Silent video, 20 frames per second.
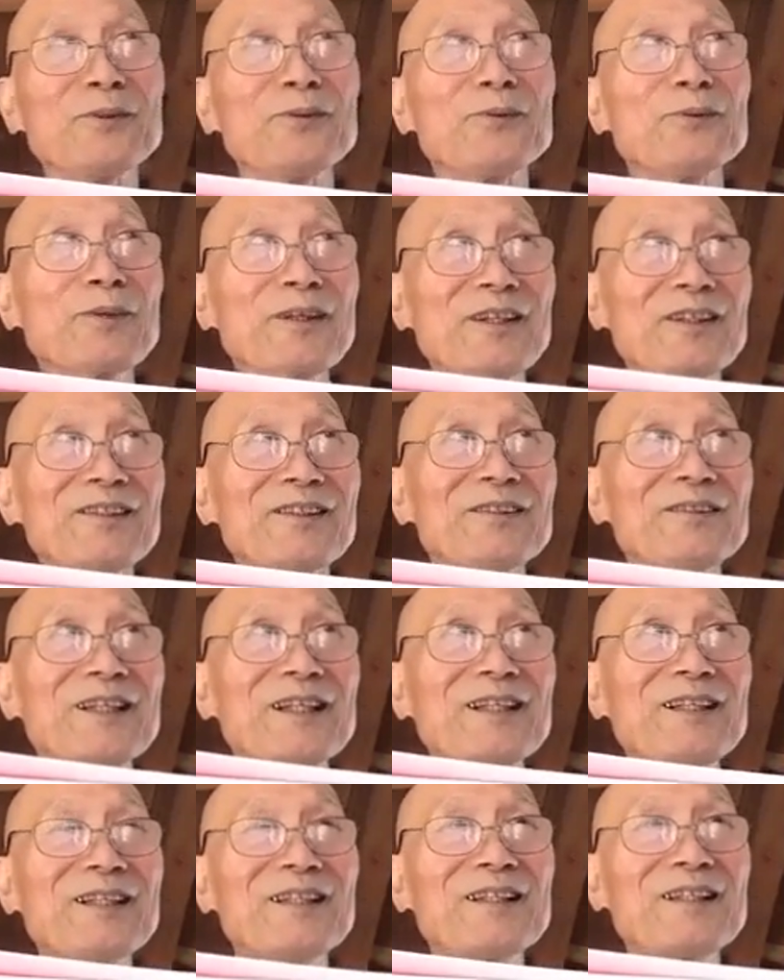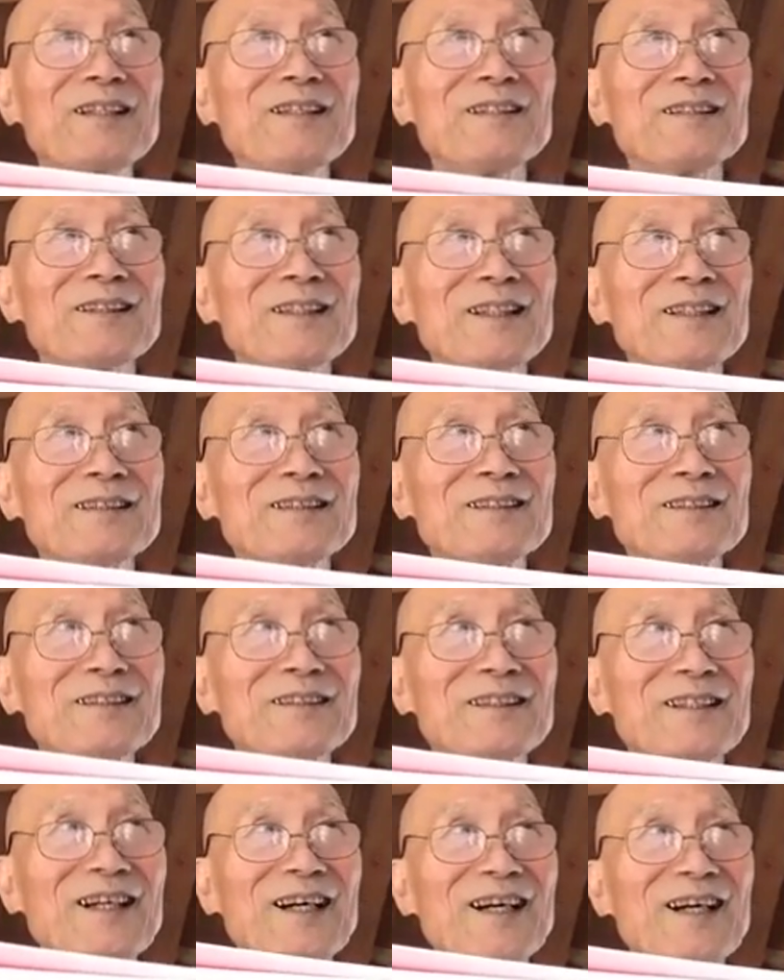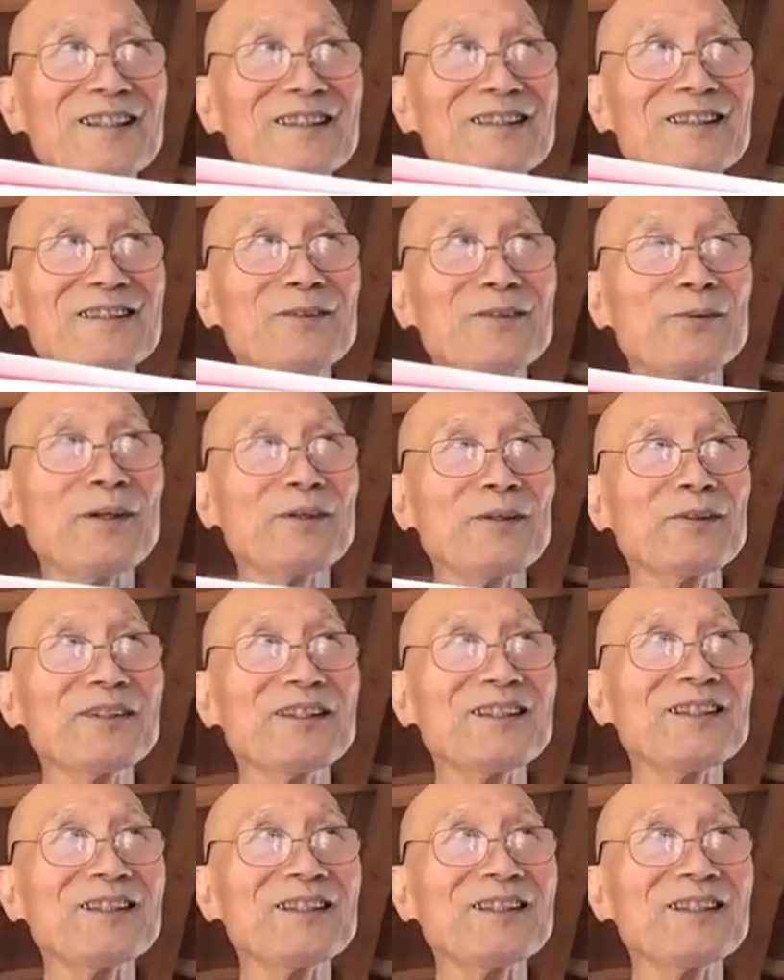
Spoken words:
the well. That's the well